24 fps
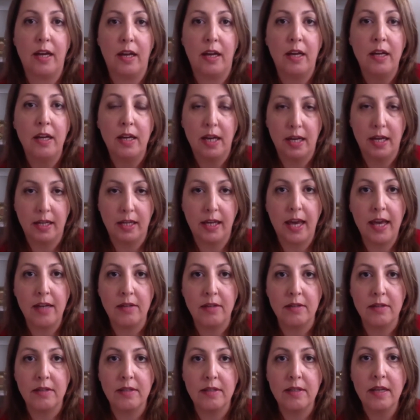
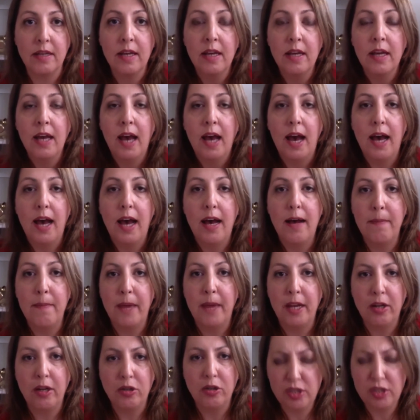accounts. Um, and
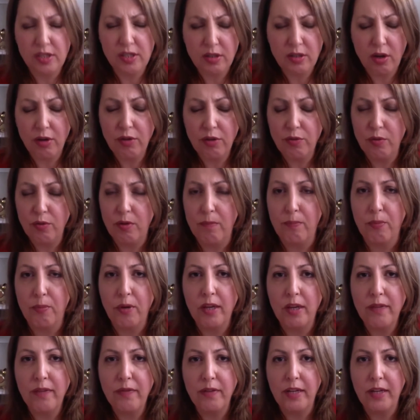I'll just go through it
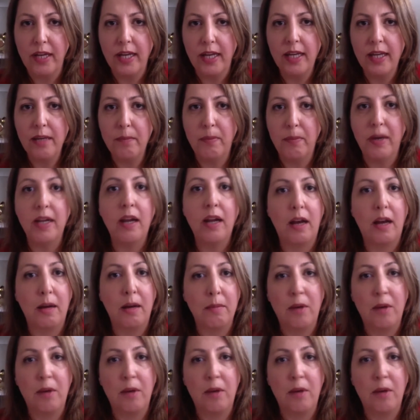briefly, but um,